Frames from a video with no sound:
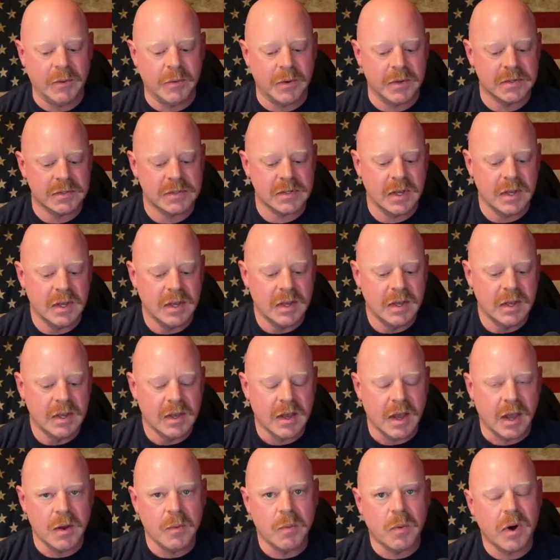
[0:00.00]
It was
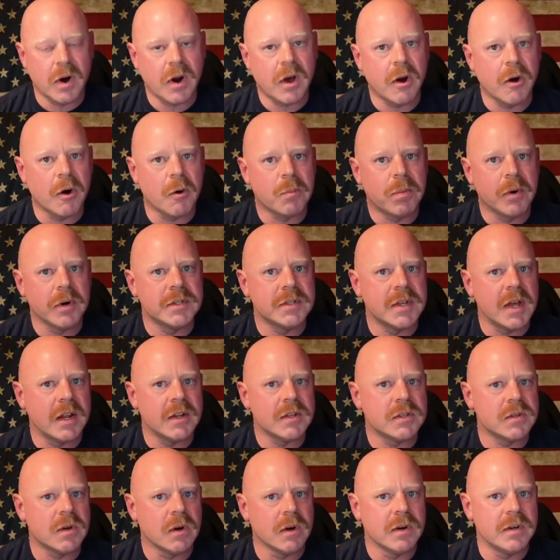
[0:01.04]
a
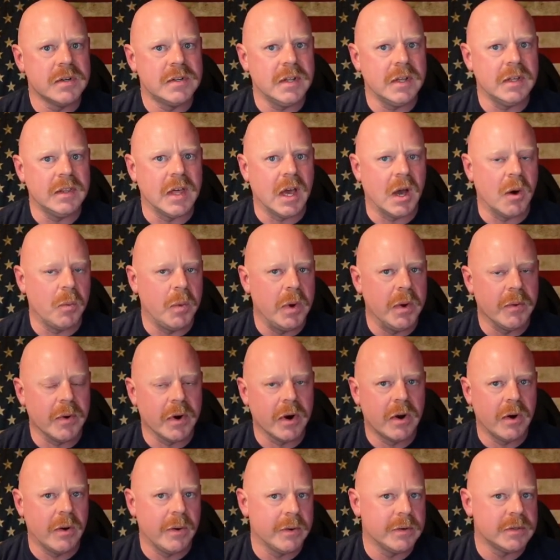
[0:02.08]
100% certainty that we
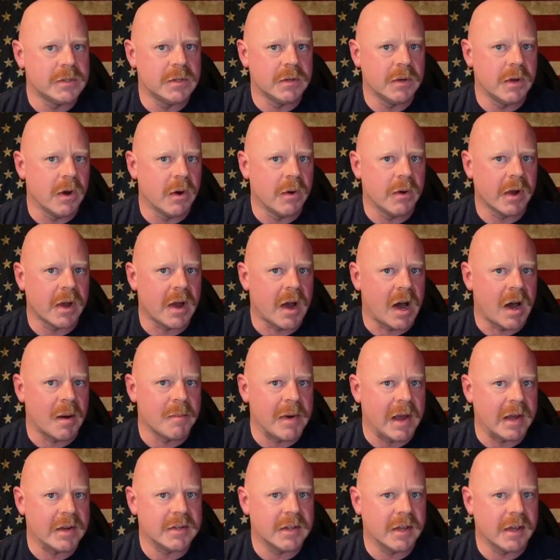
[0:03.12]
were going to go to
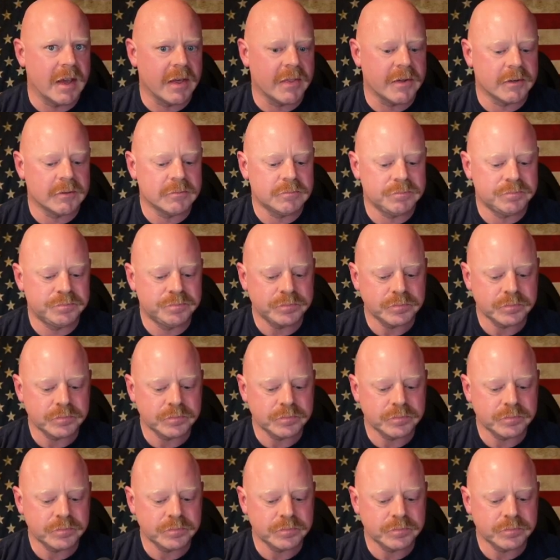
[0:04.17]
combat together.